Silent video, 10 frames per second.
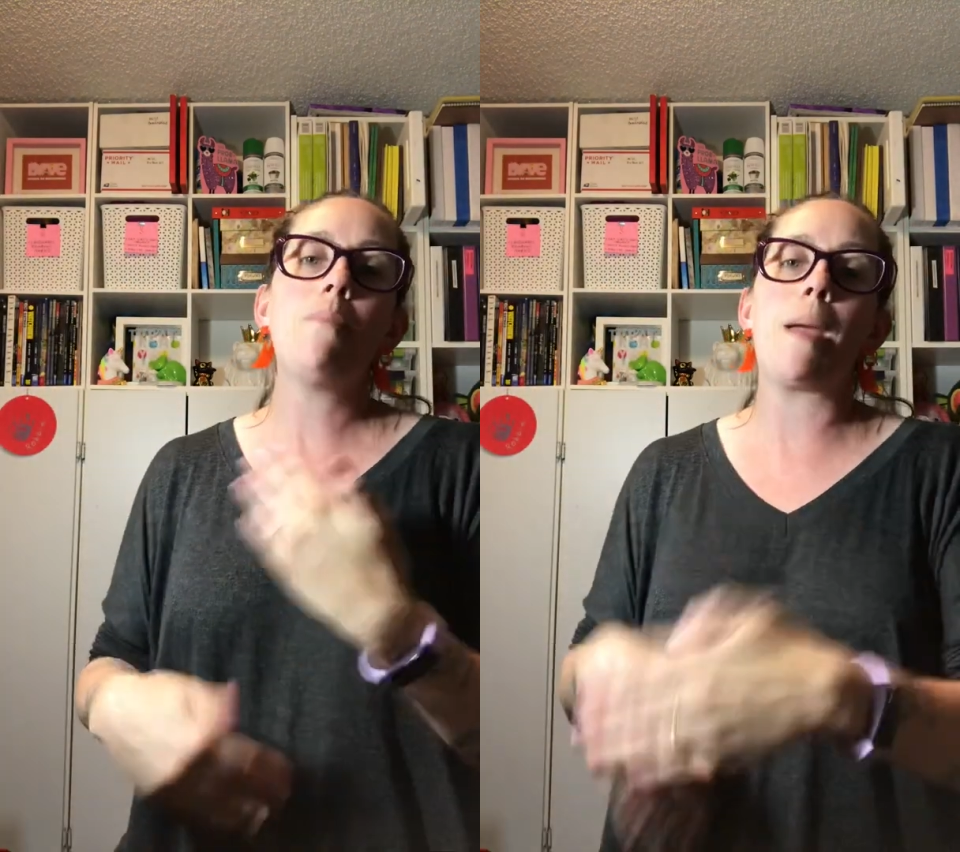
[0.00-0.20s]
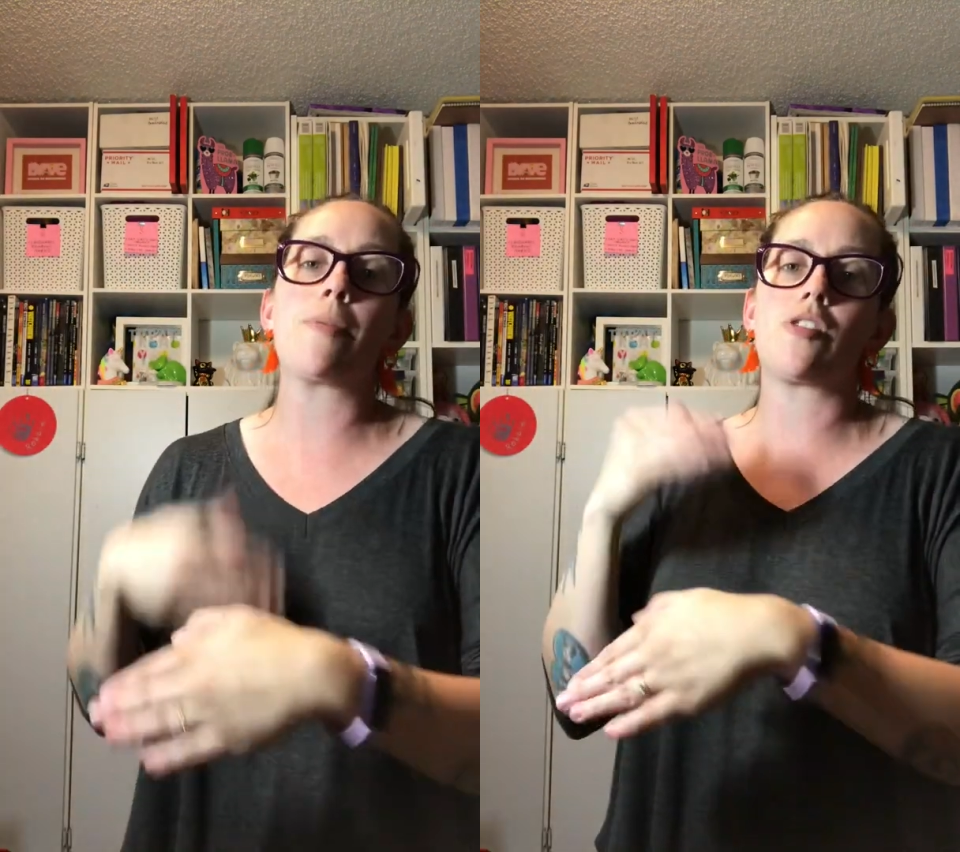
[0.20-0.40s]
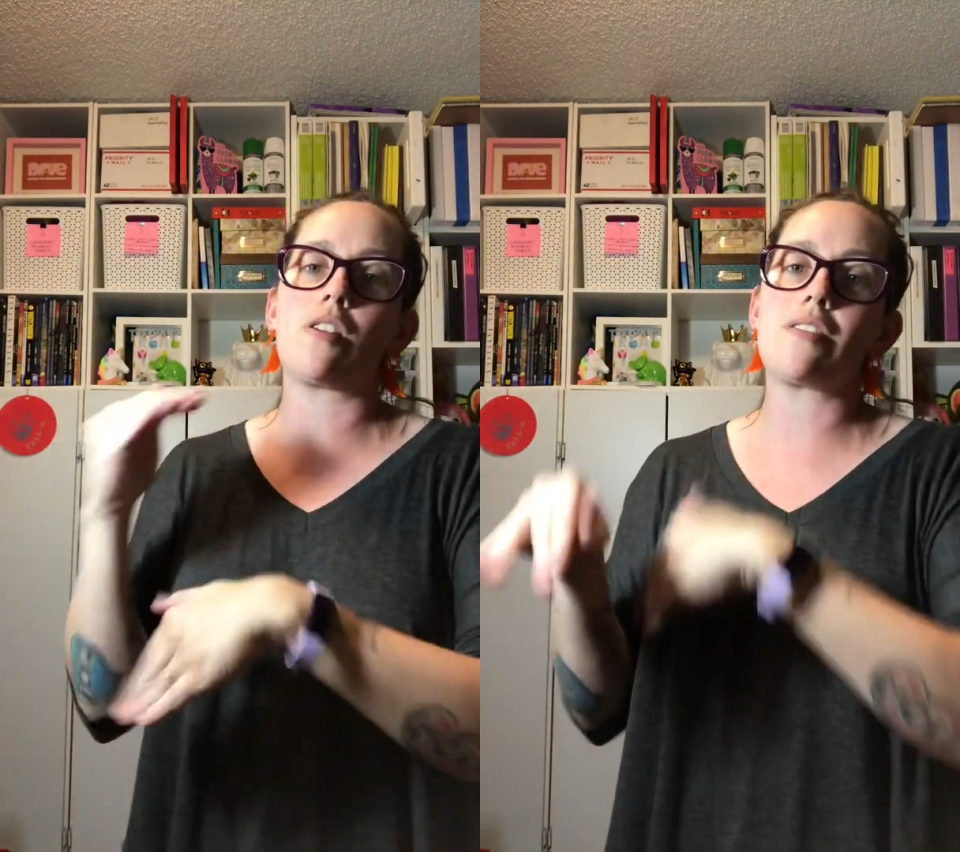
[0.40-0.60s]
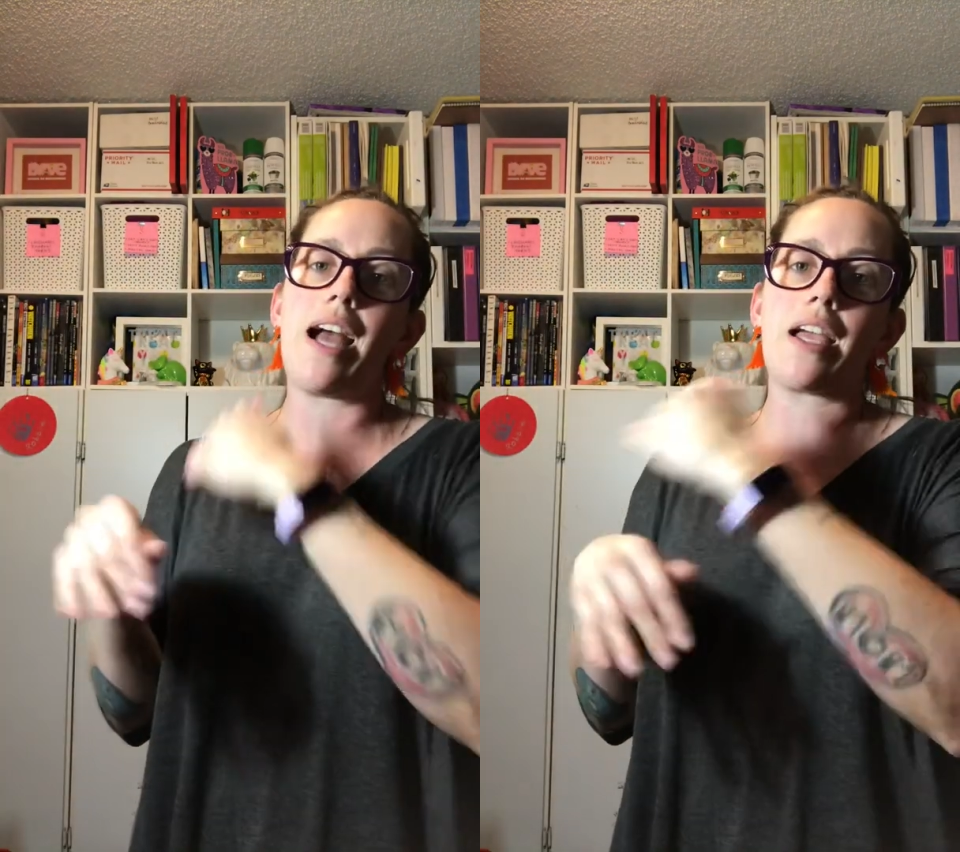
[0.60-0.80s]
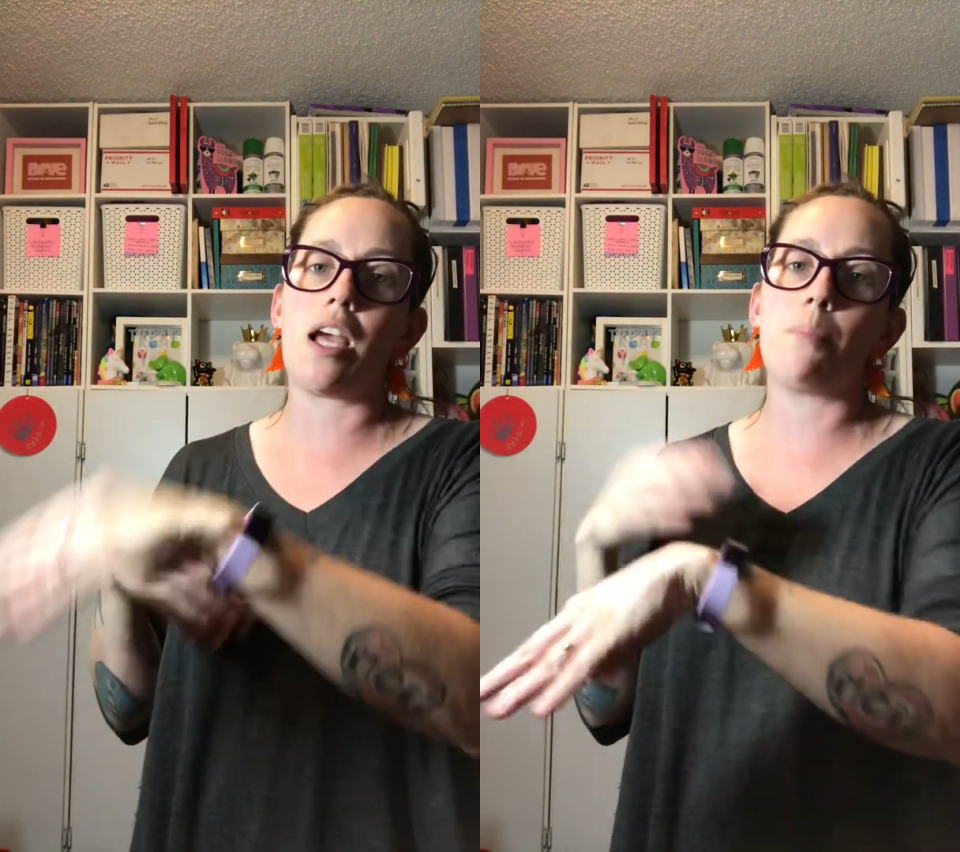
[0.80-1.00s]
paper starts
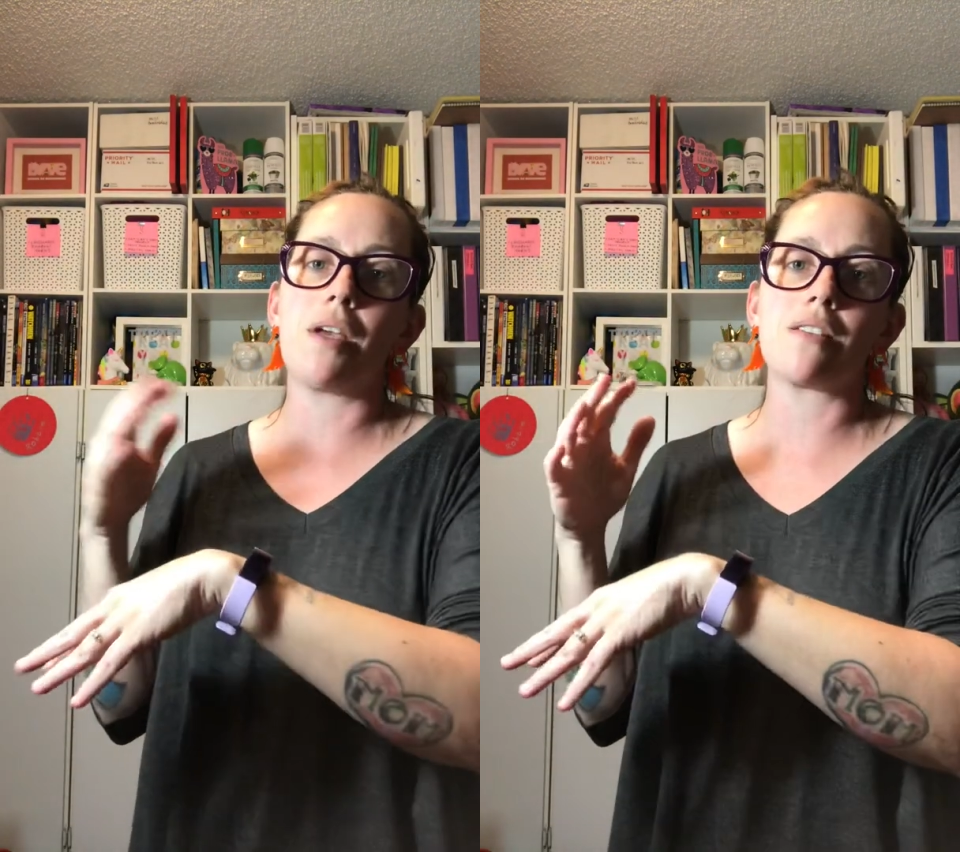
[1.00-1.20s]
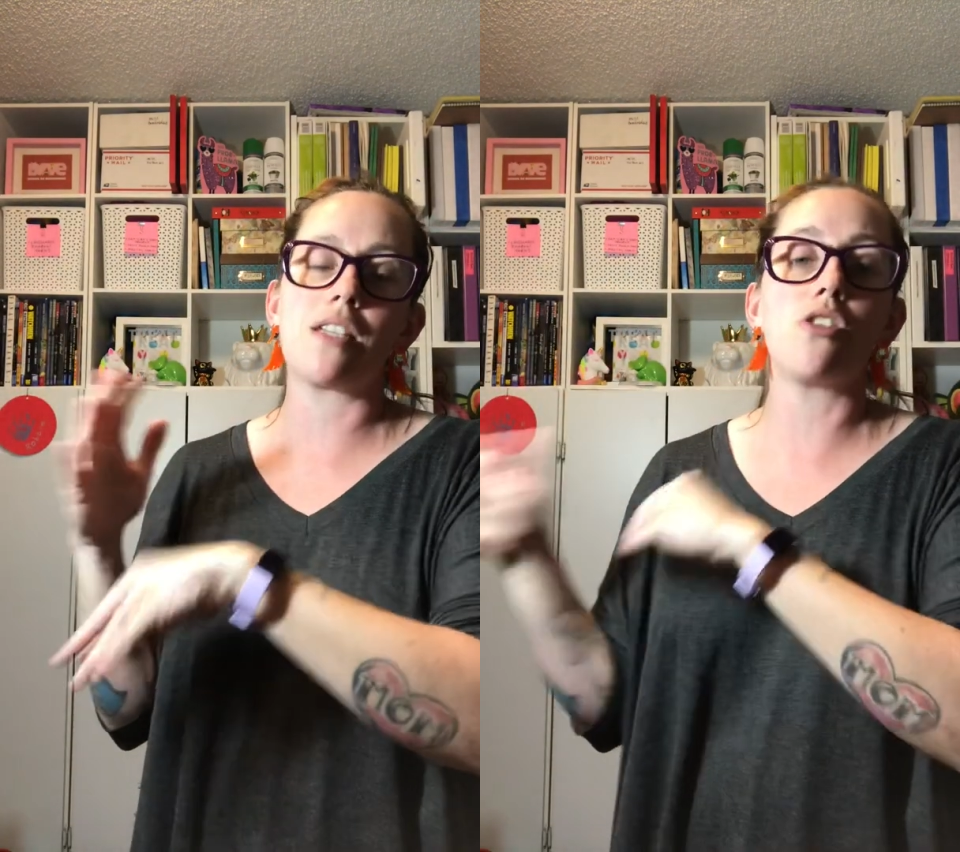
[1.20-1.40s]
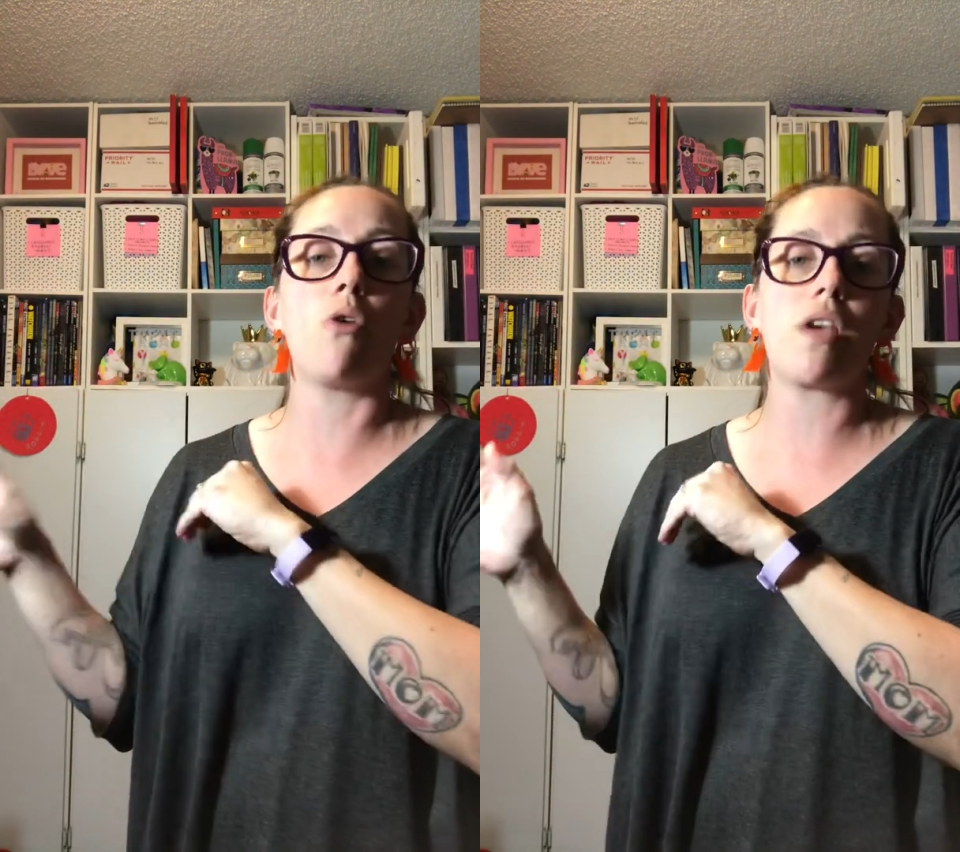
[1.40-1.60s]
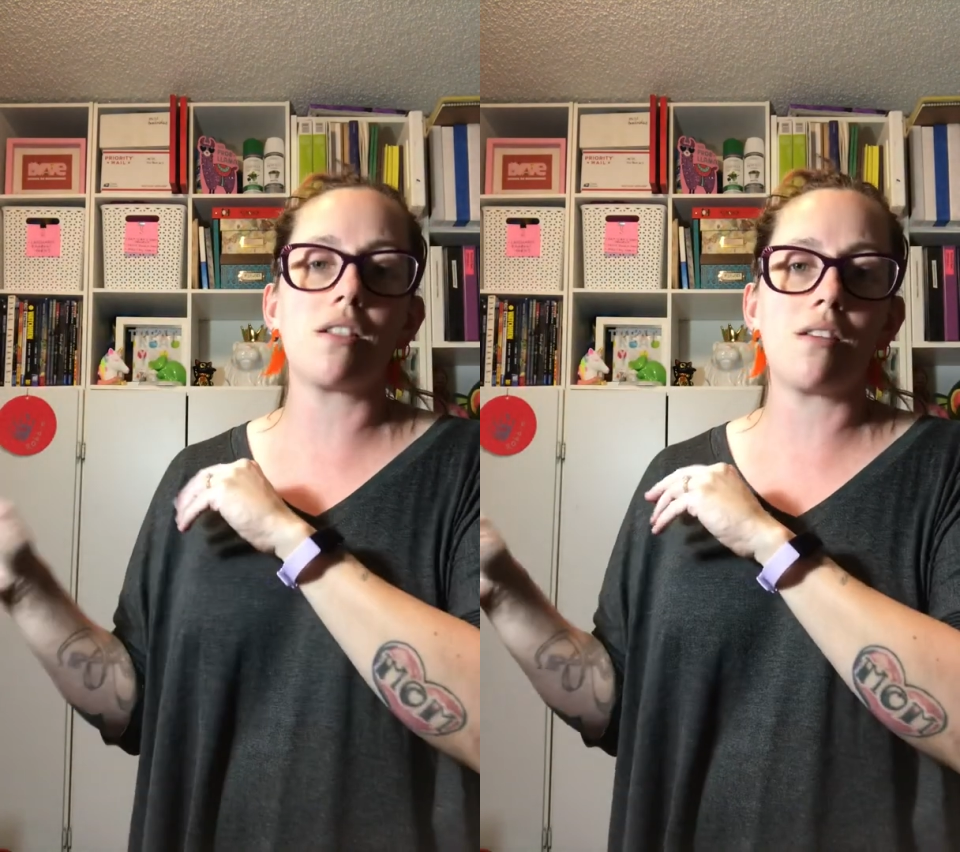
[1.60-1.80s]
stacking up because I don't get